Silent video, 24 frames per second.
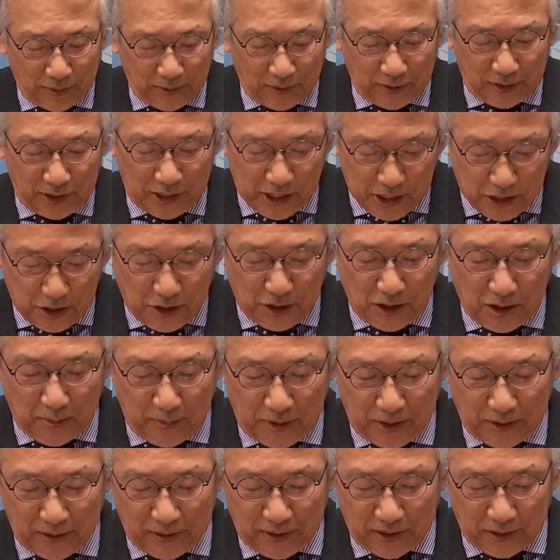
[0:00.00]
the
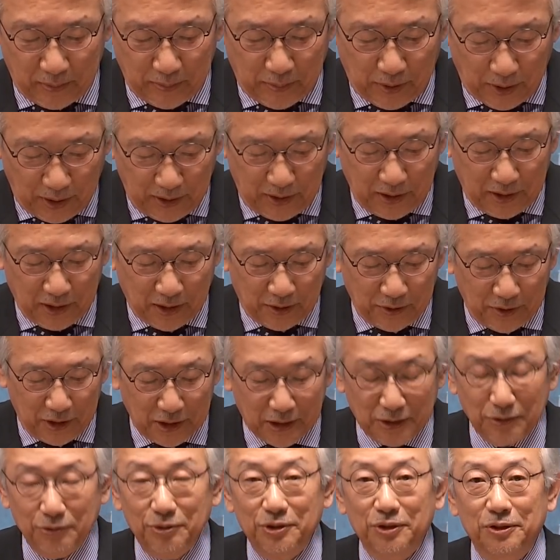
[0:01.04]
economic and political
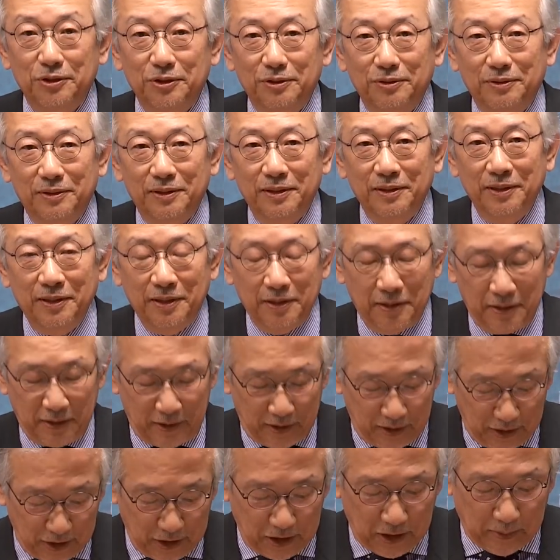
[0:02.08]
downturn
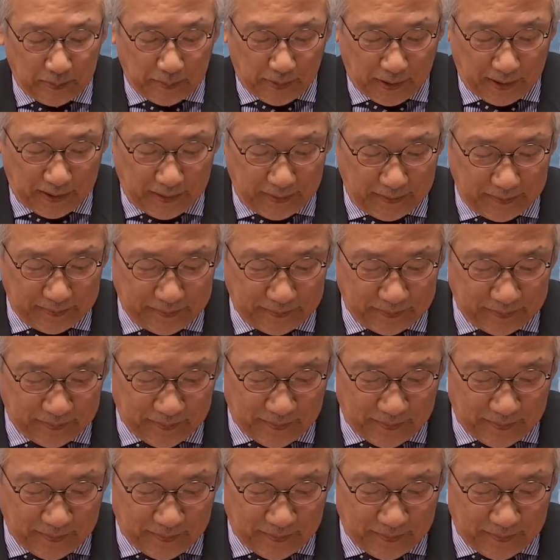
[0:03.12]
in Japan,